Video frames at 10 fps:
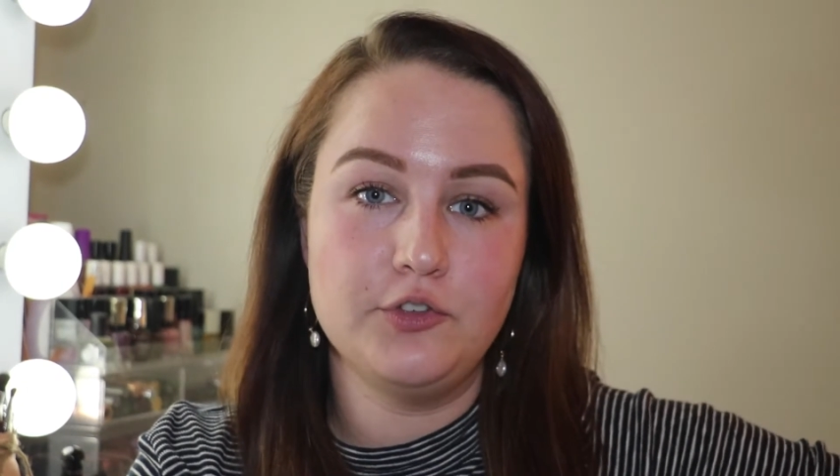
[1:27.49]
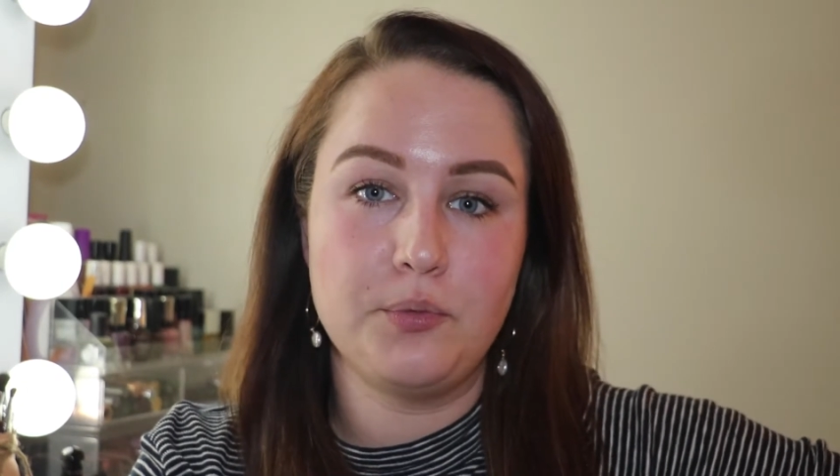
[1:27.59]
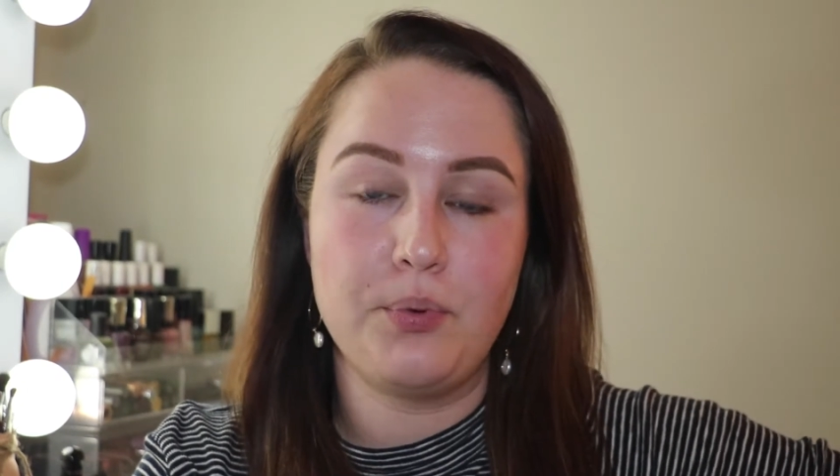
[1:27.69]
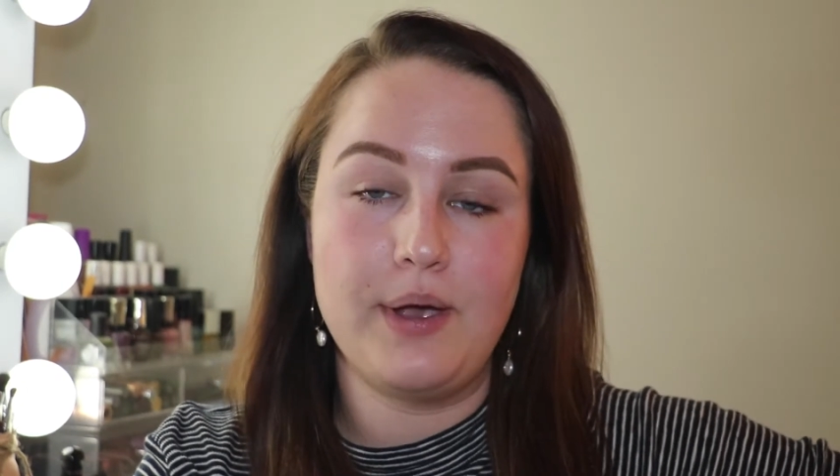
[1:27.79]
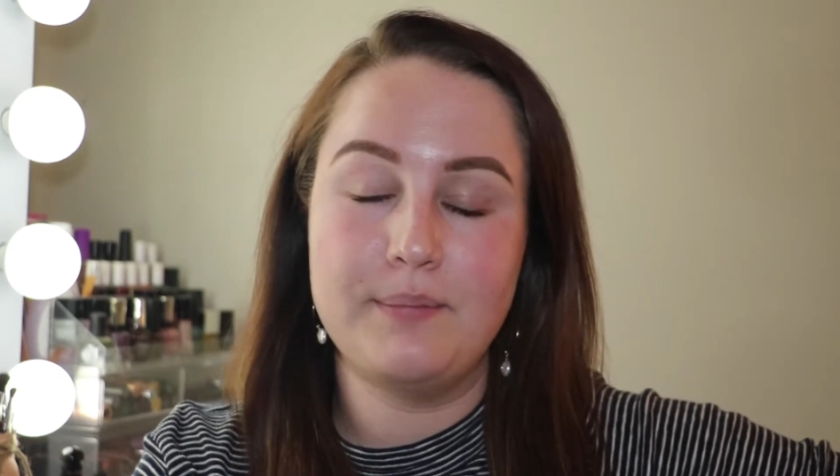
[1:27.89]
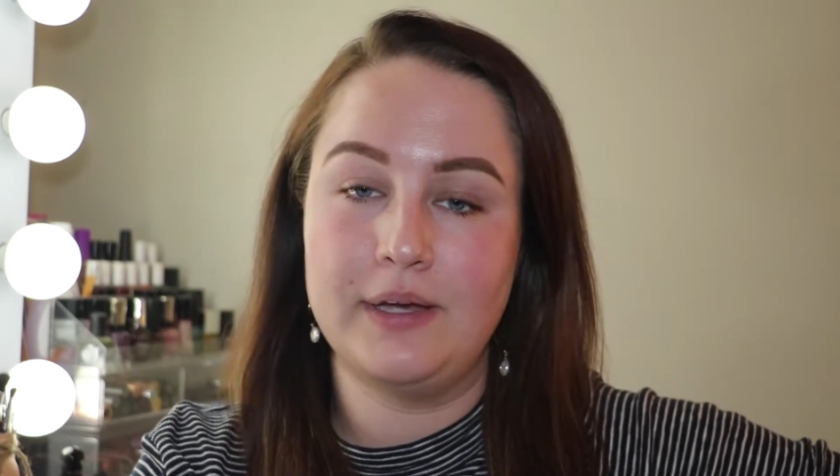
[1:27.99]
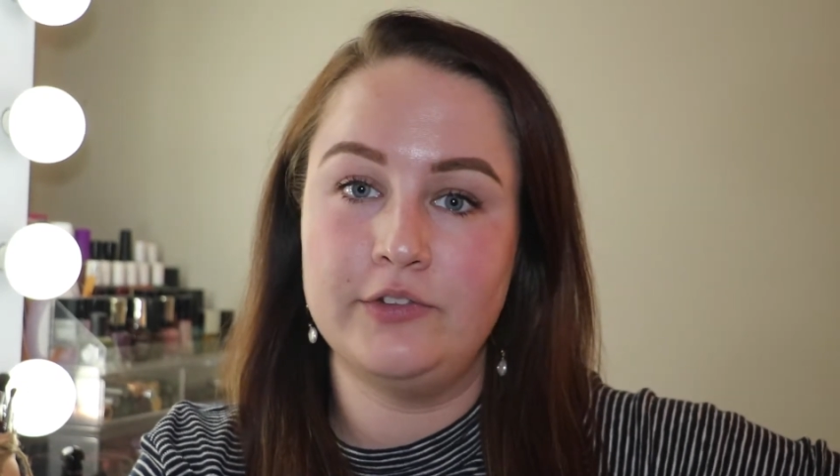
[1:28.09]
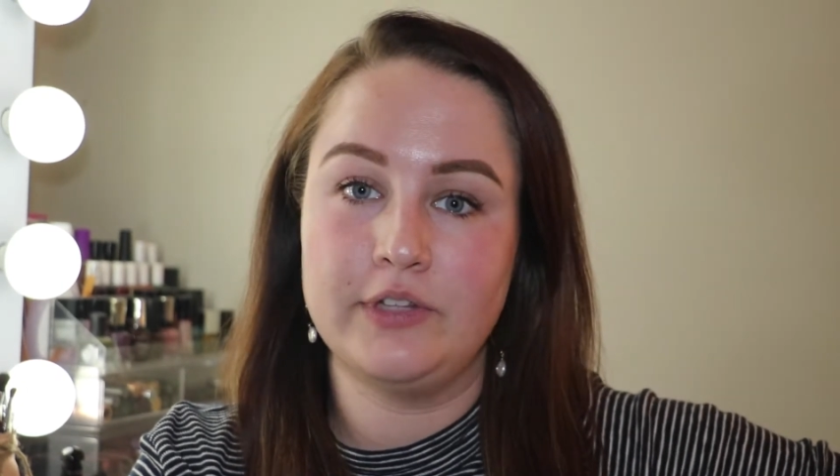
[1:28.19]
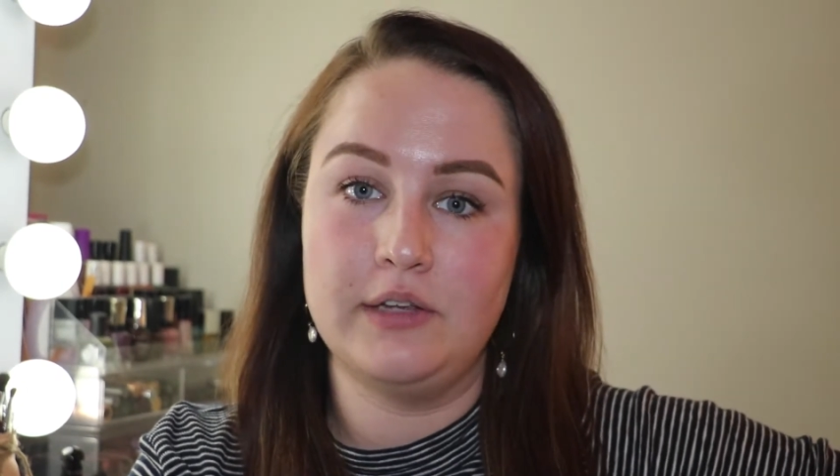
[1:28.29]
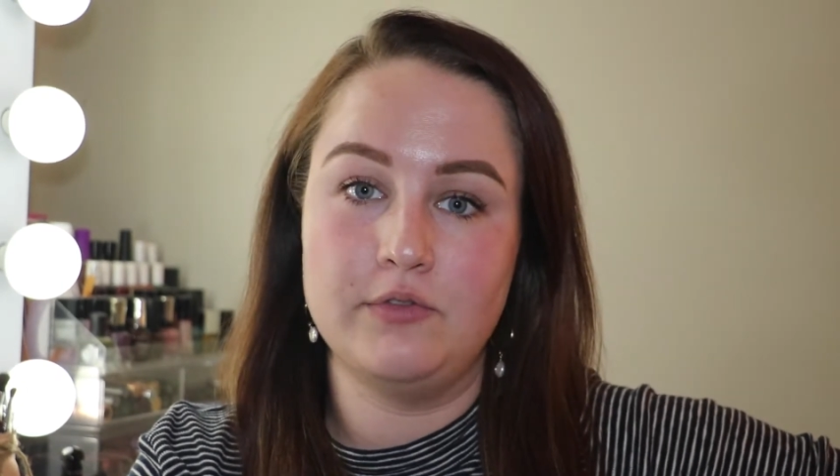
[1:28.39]
to prep my
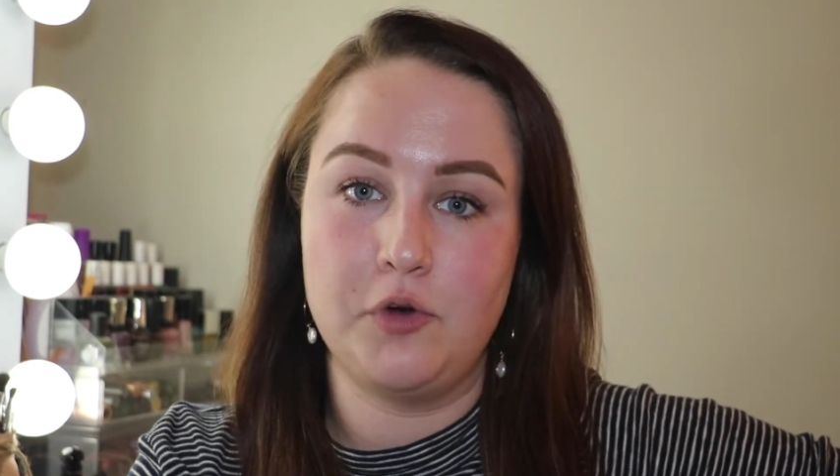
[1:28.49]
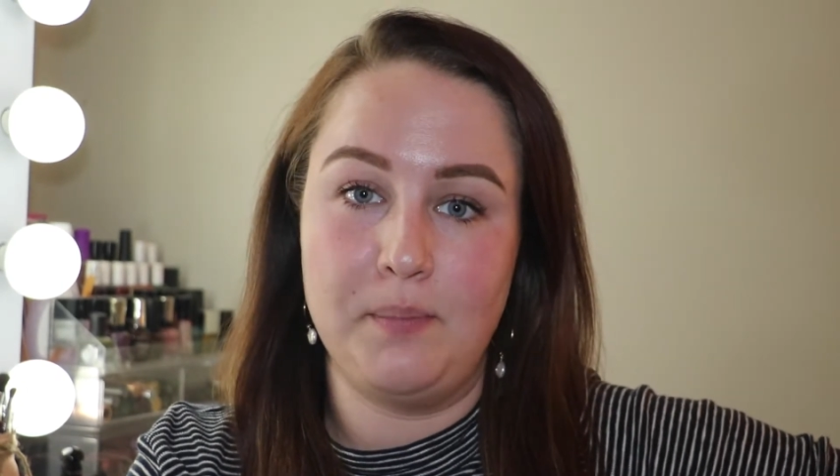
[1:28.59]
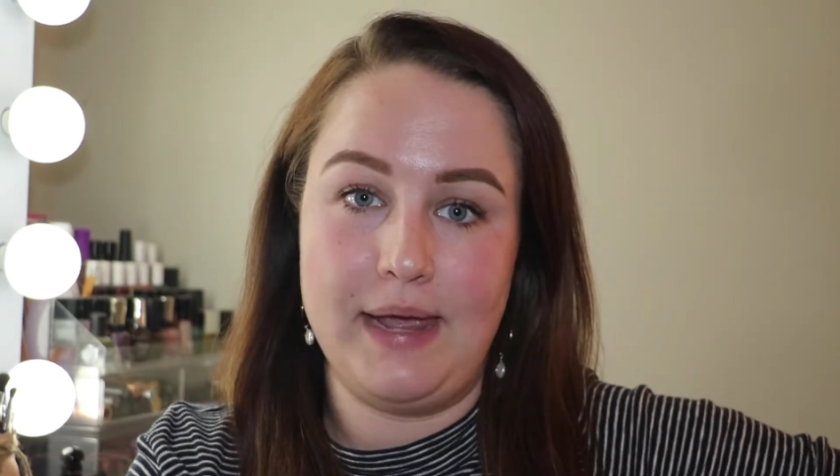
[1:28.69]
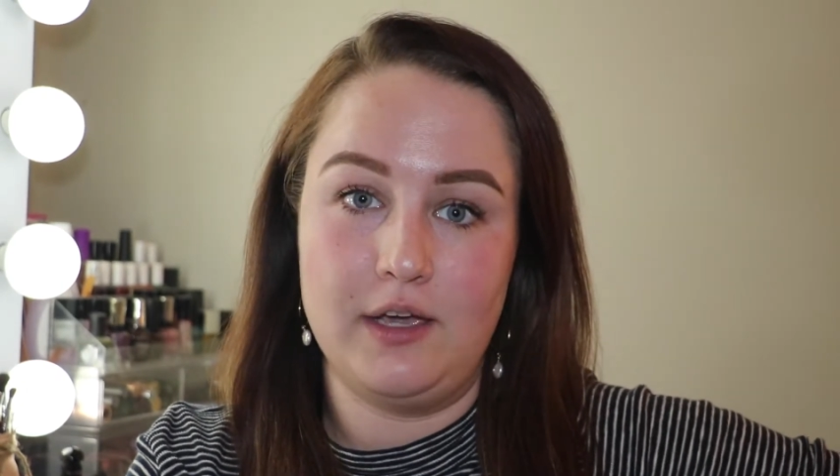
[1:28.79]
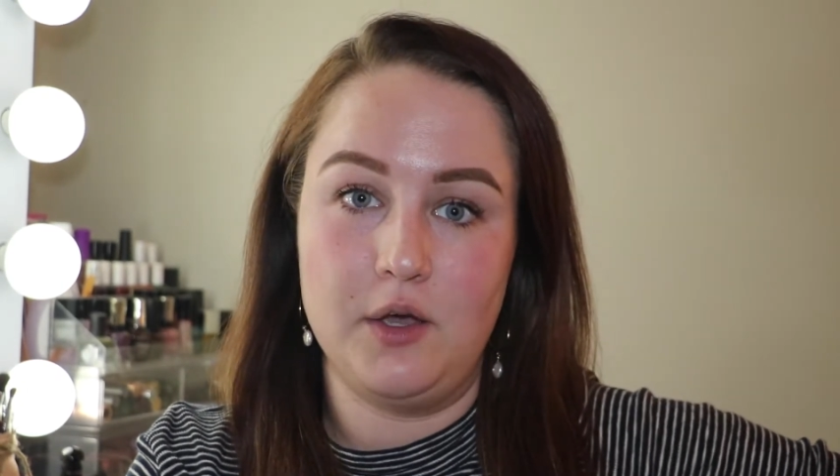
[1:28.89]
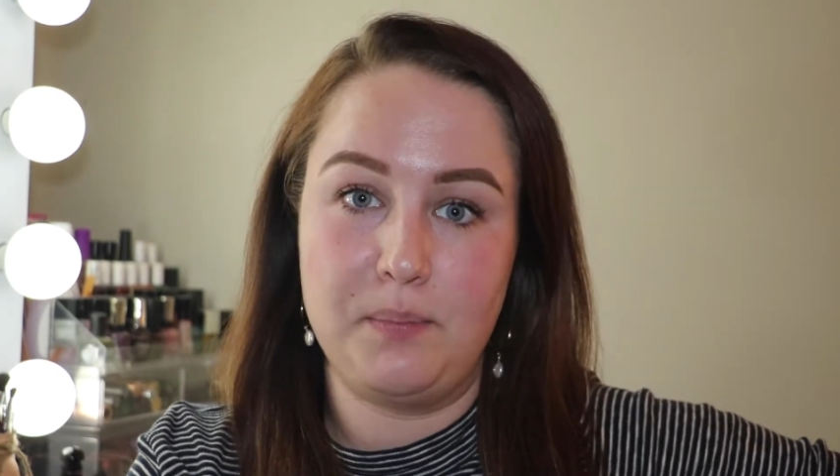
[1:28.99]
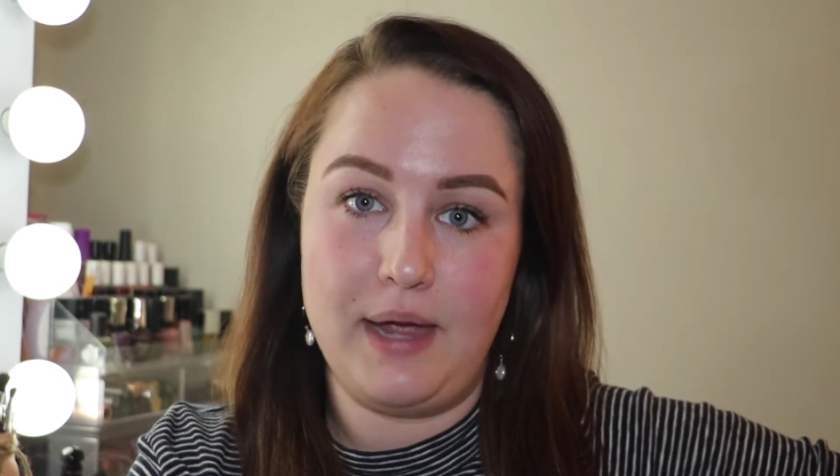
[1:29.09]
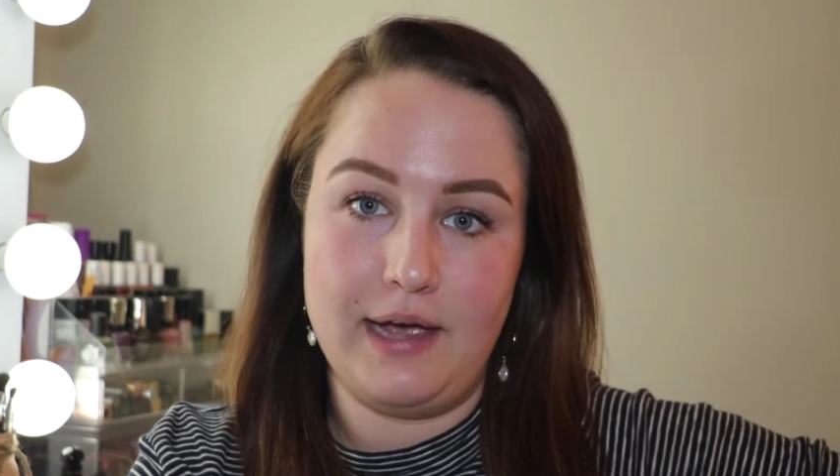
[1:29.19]
skin for makeup